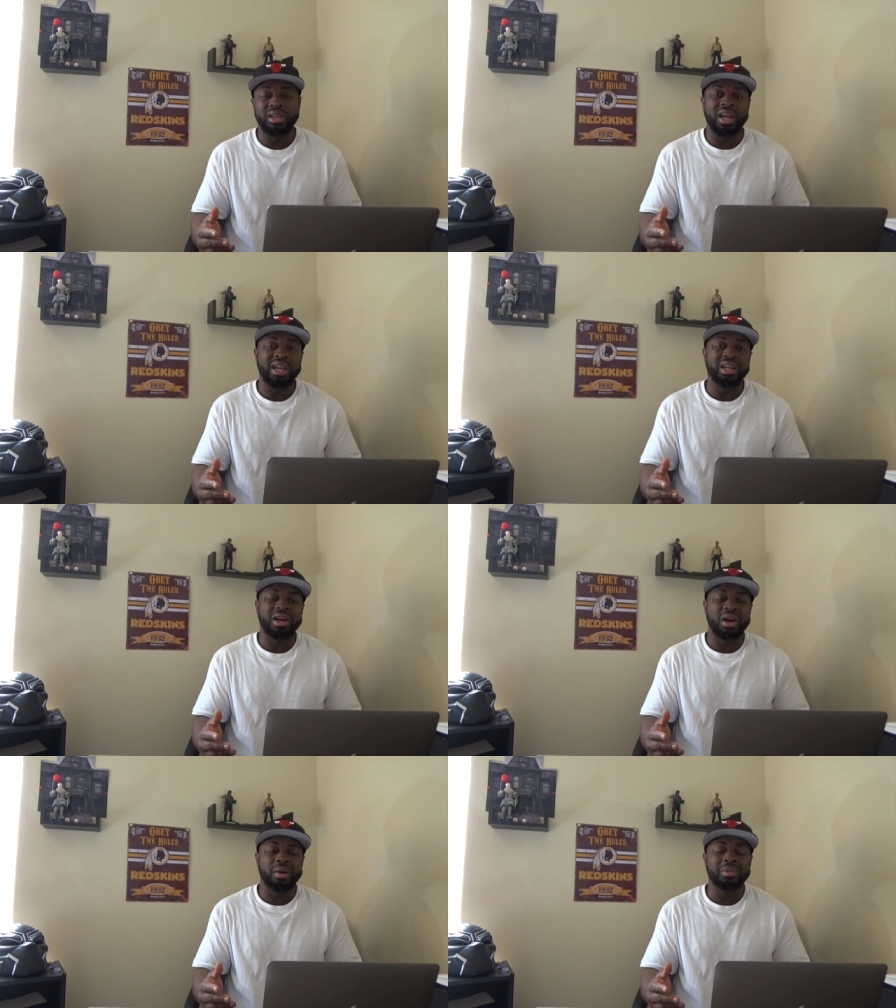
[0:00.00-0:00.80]
and
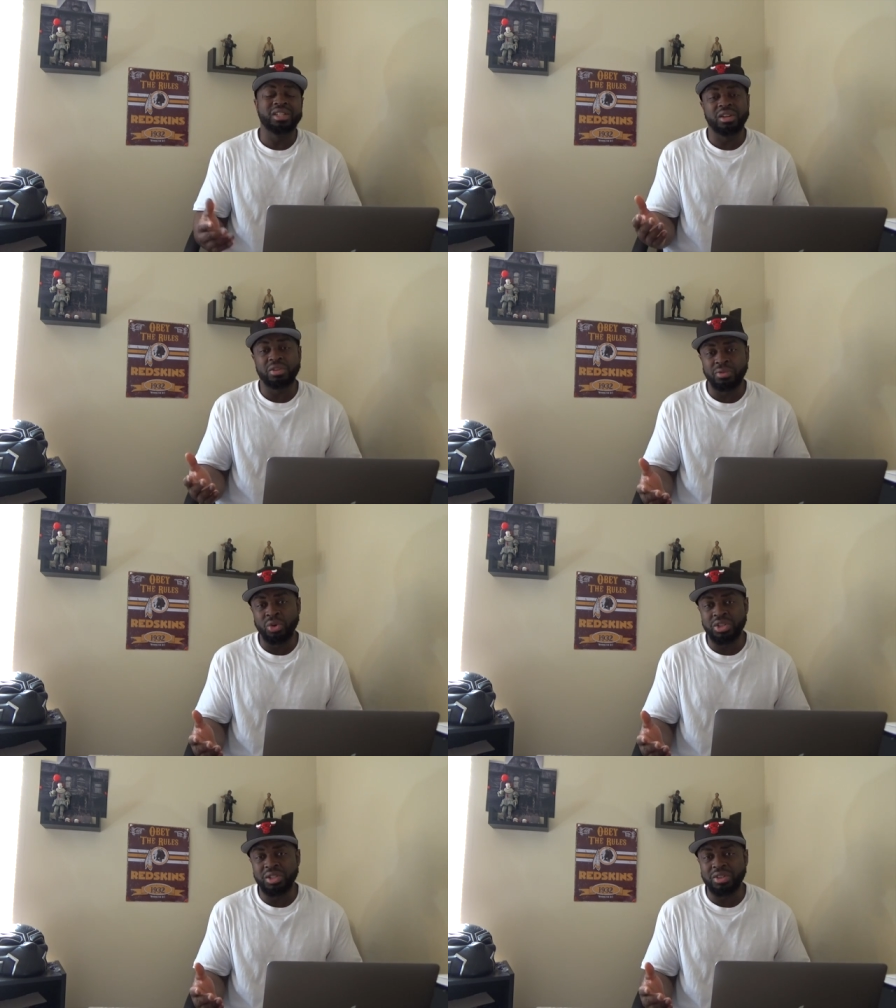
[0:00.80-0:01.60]
um, it's an
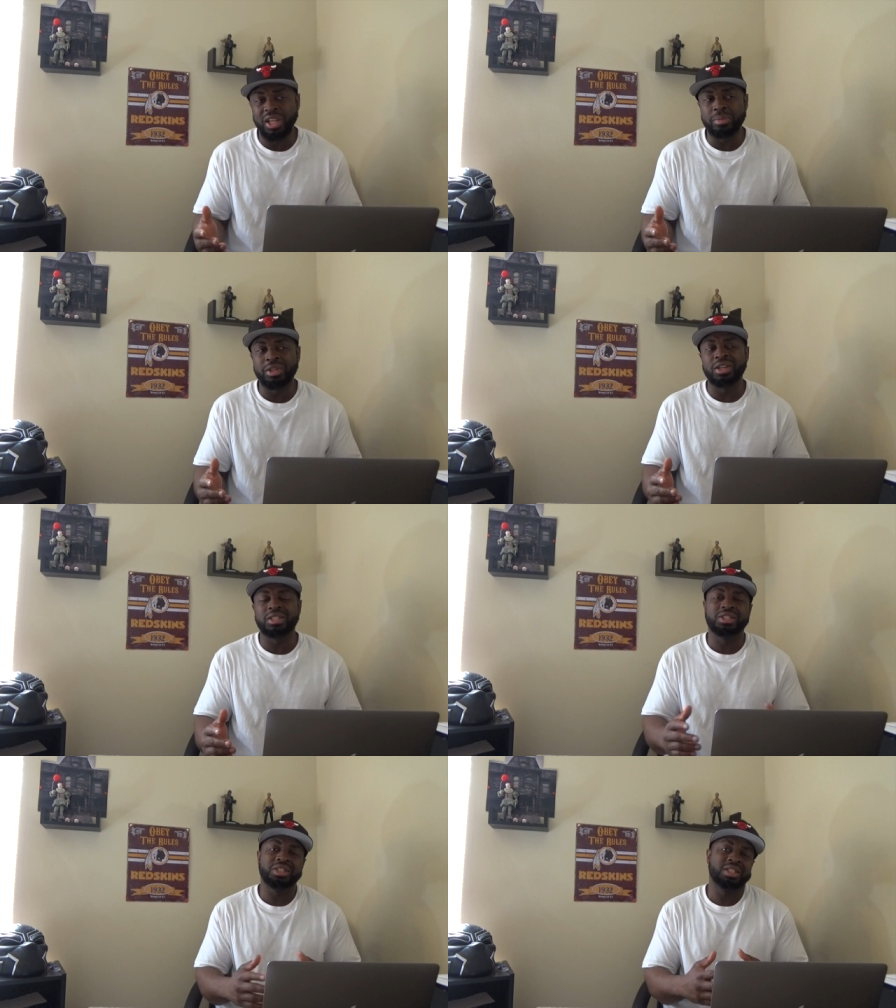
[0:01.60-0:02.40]
unfortunate thing
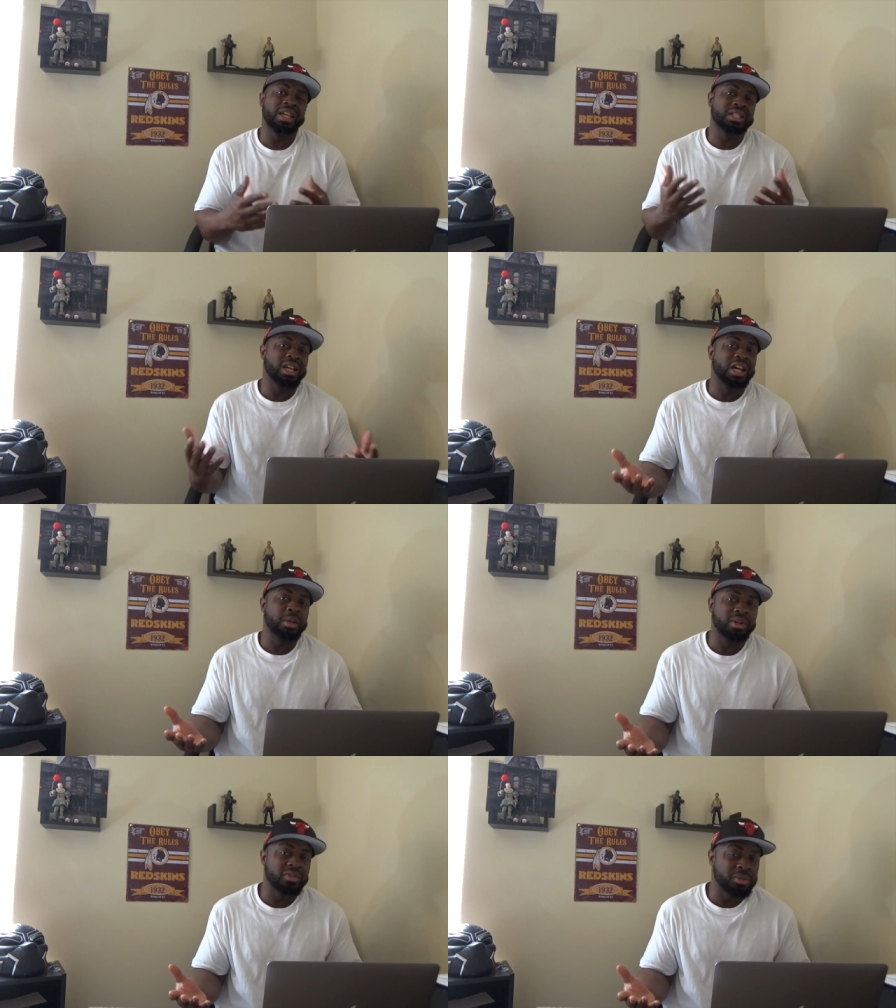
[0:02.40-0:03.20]
because it just takes the
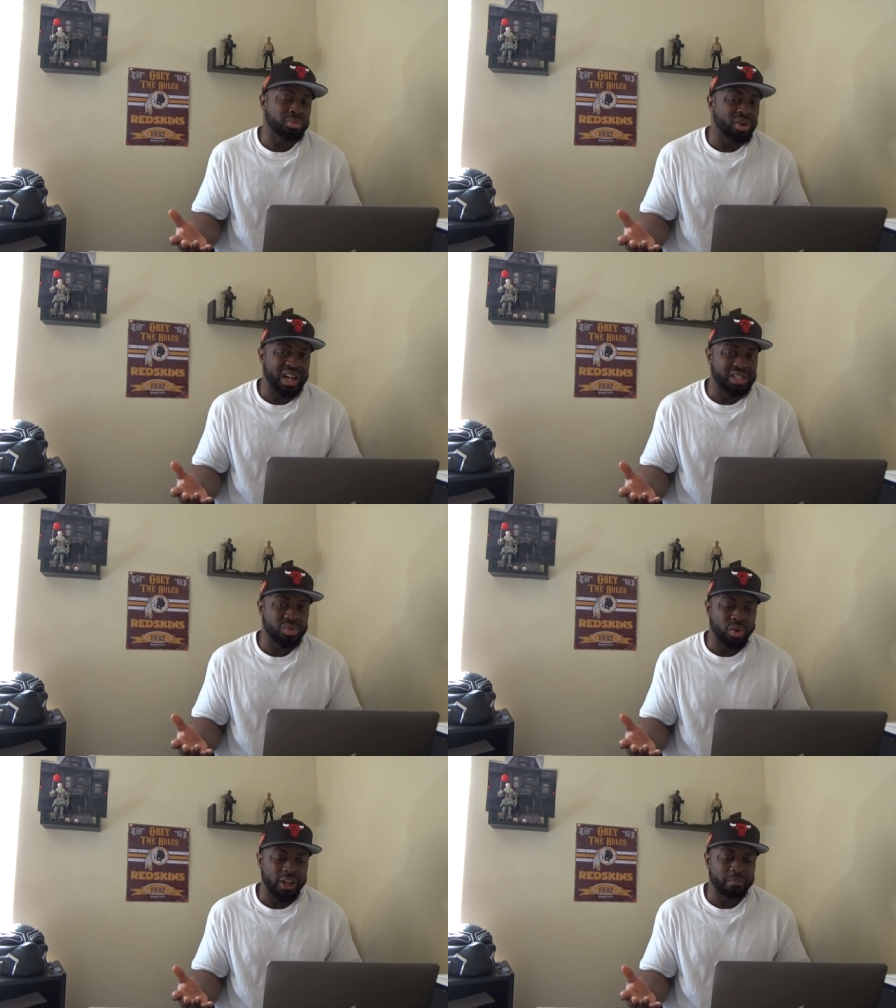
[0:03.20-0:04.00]
element of surprise
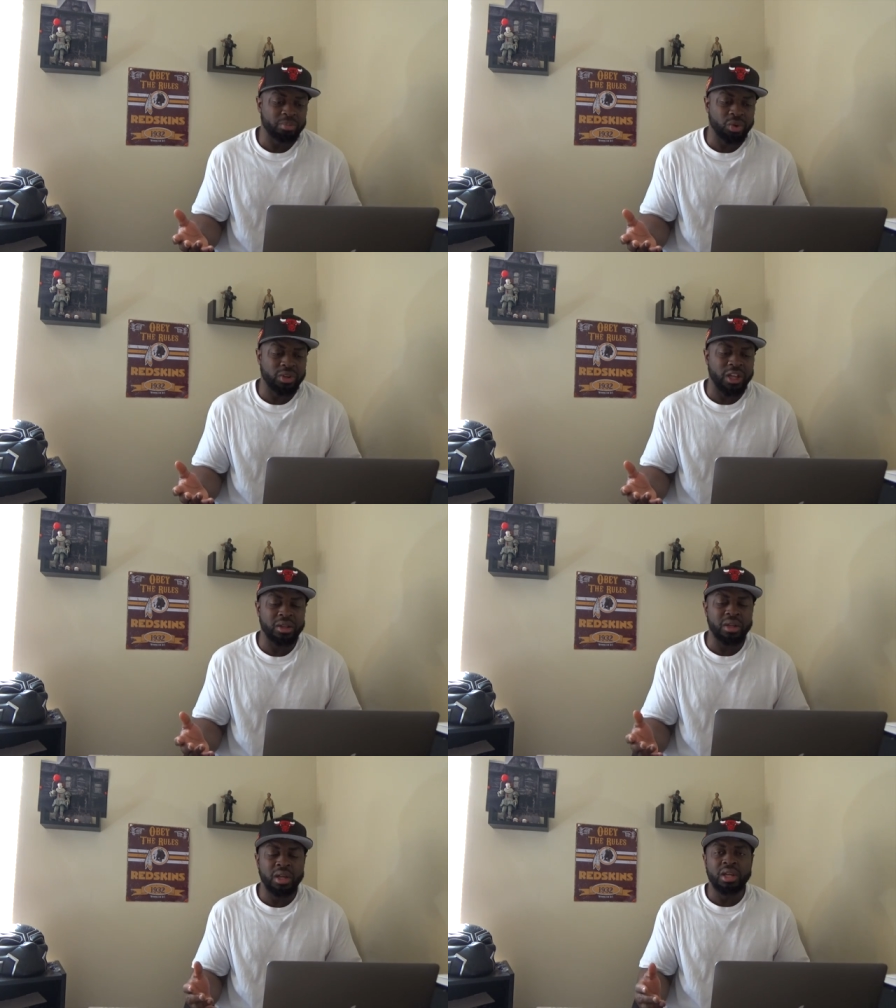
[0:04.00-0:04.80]
away.
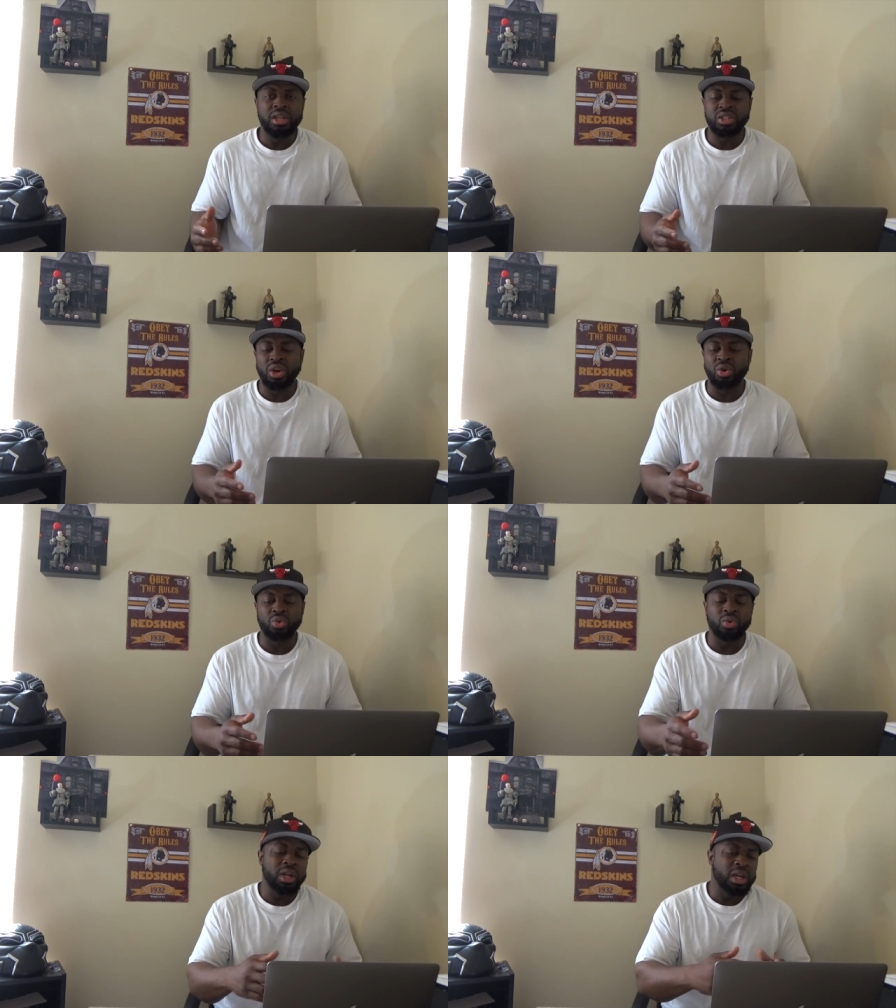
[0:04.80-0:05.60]
Okay,
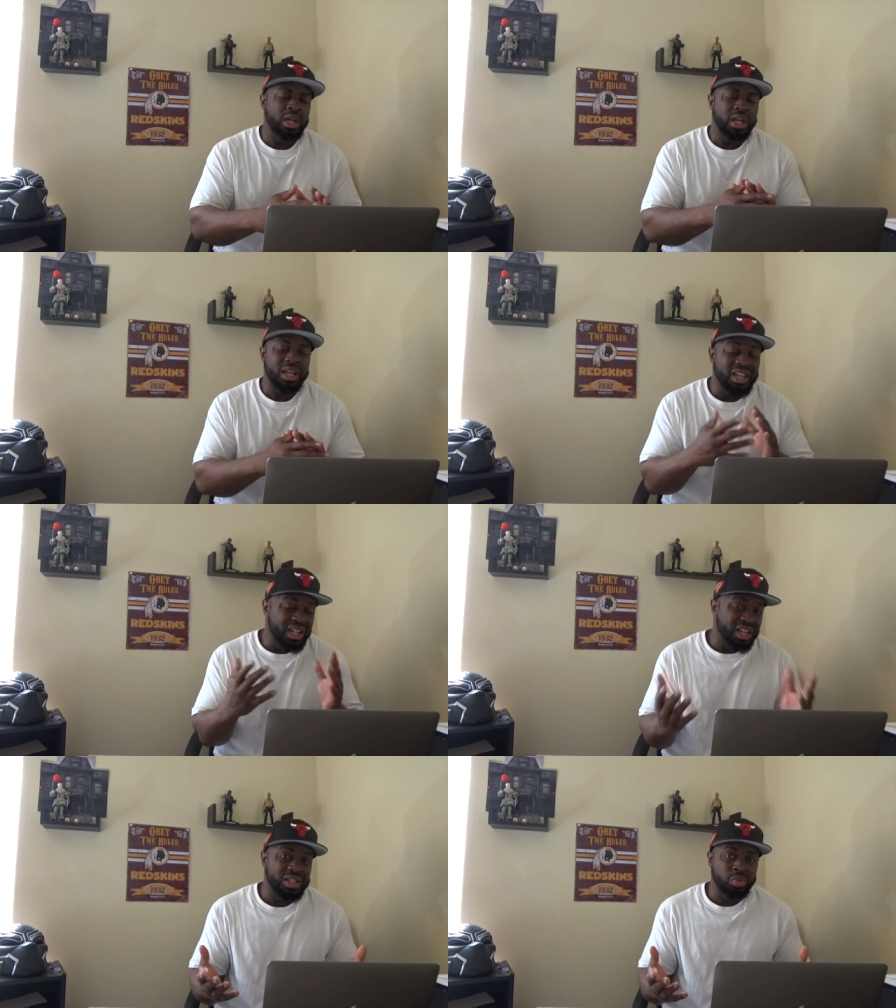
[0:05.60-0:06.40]
so
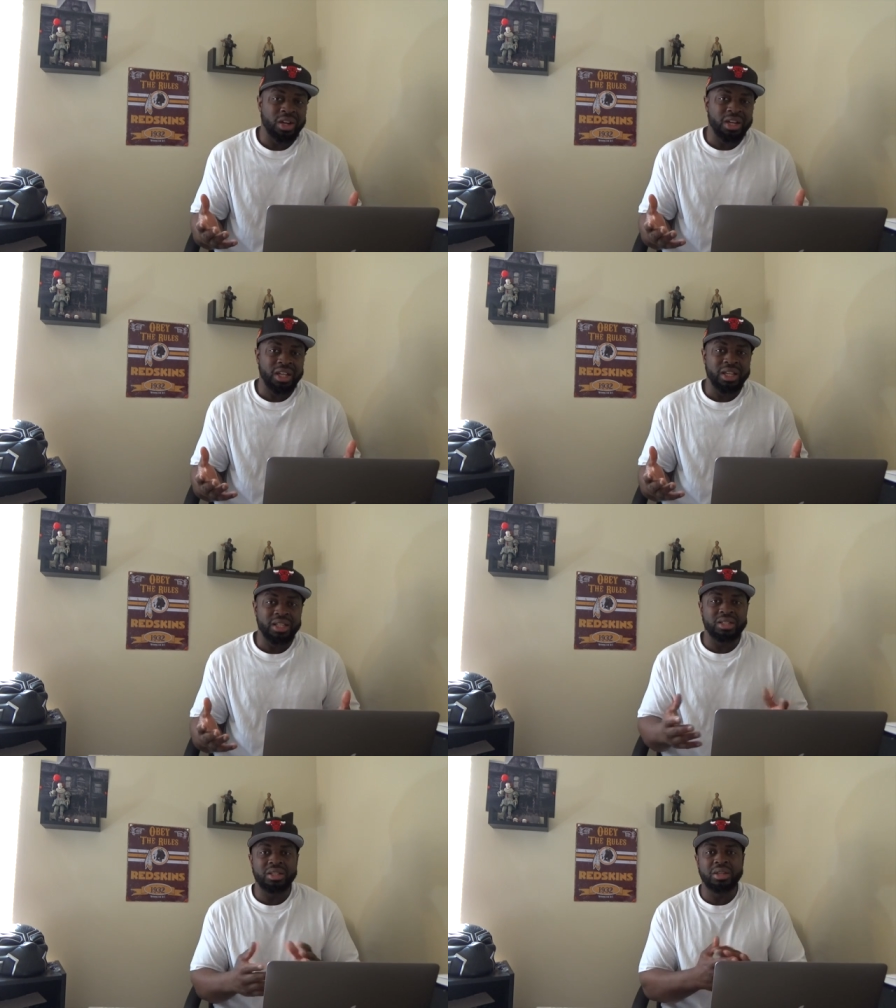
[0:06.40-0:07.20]
it is what it
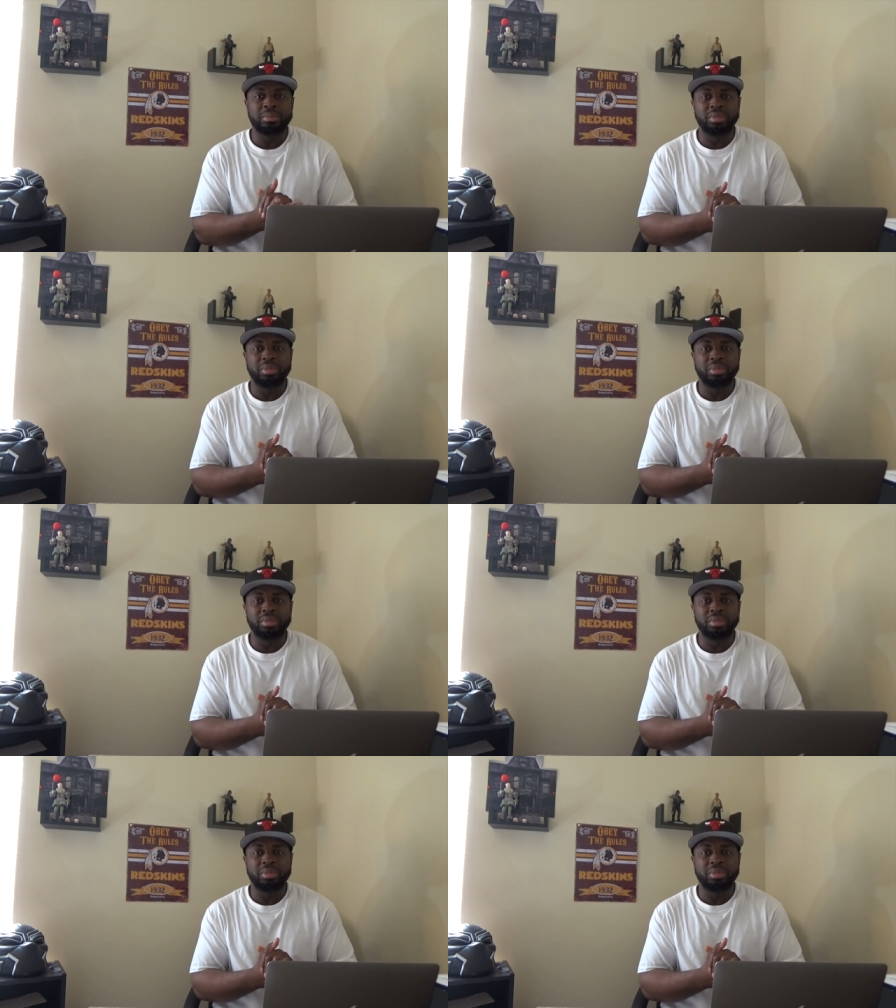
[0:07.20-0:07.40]
is.